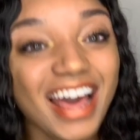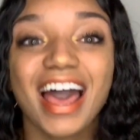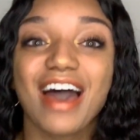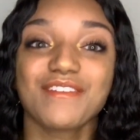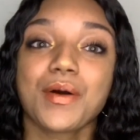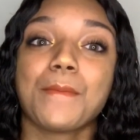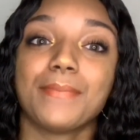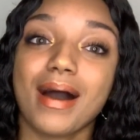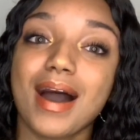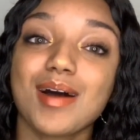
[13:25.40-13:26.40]
I have a
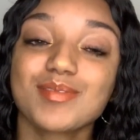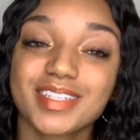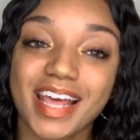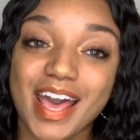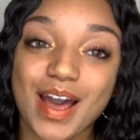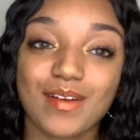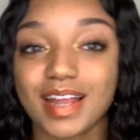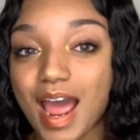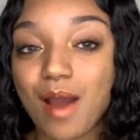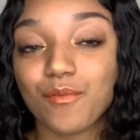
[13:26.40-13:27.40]
bomb style
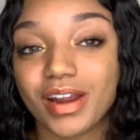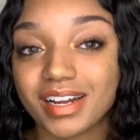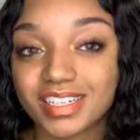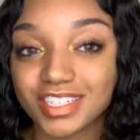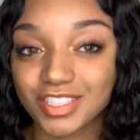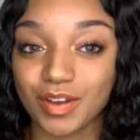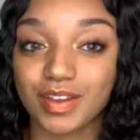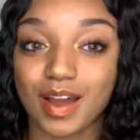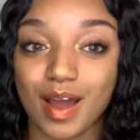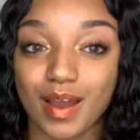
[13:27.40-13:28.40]
that I'm ready to show
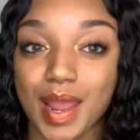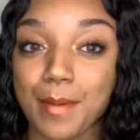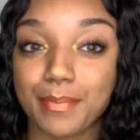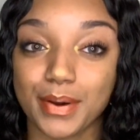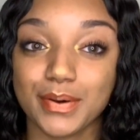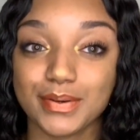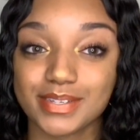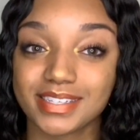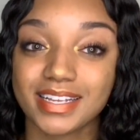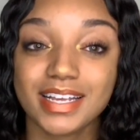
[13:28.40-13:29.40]
y'all and
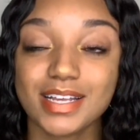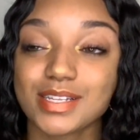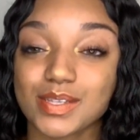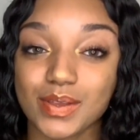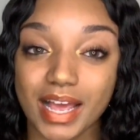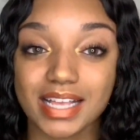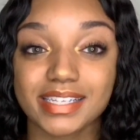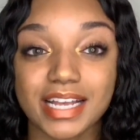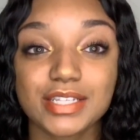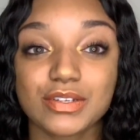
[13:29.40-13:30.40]
post. So yeah,
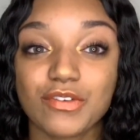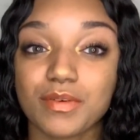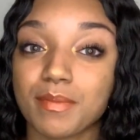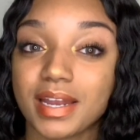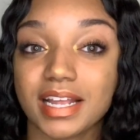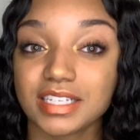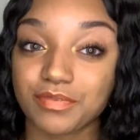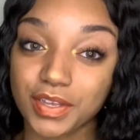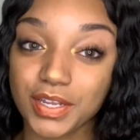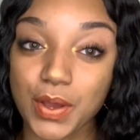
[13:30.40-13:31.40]
stay tuned for my next
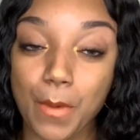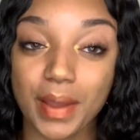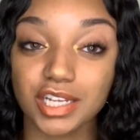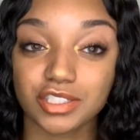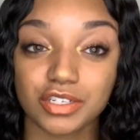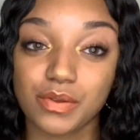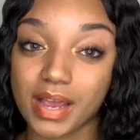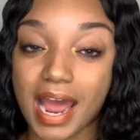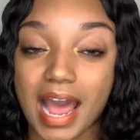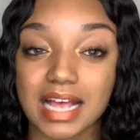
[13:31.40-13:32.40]
video. Make sure you
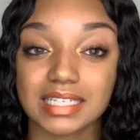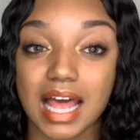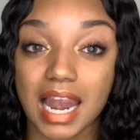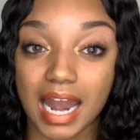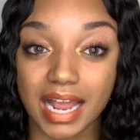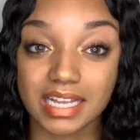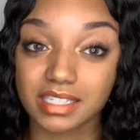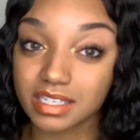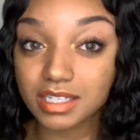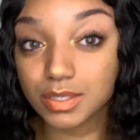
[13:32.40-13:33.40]
guys like
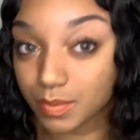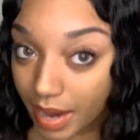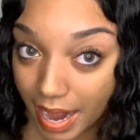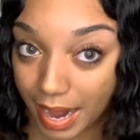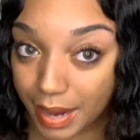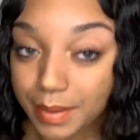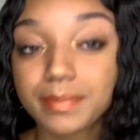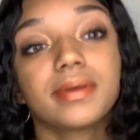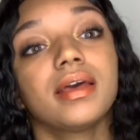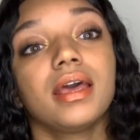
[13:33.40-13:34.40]
and subscribe.
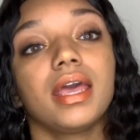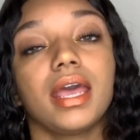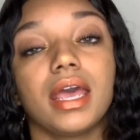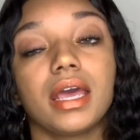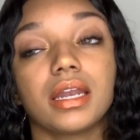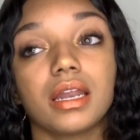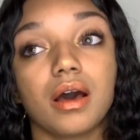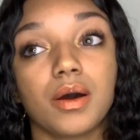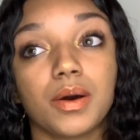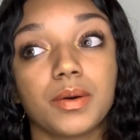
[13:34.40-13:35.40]
And
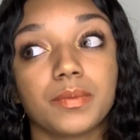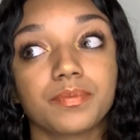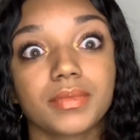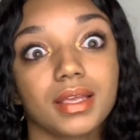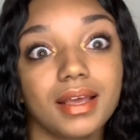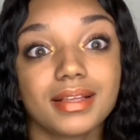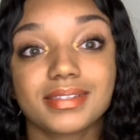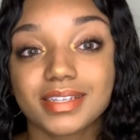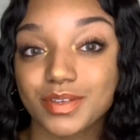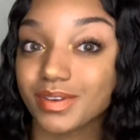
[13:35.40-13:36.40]
um, yeah,
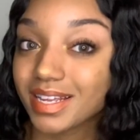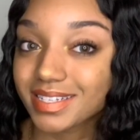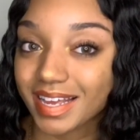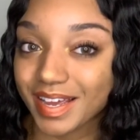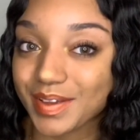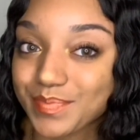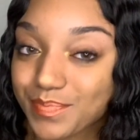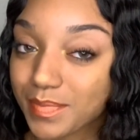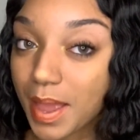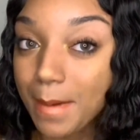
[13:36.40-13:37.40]
see you next time.
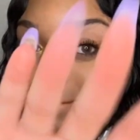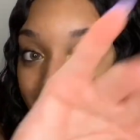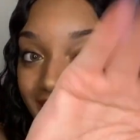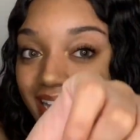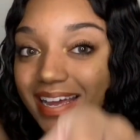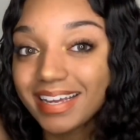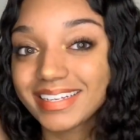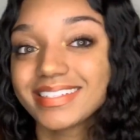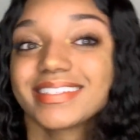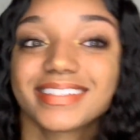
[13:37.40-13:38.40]
Bye
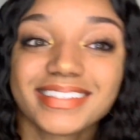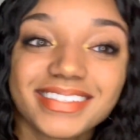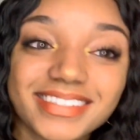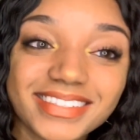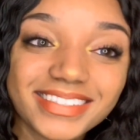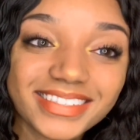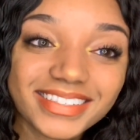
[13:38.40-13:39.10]
guys.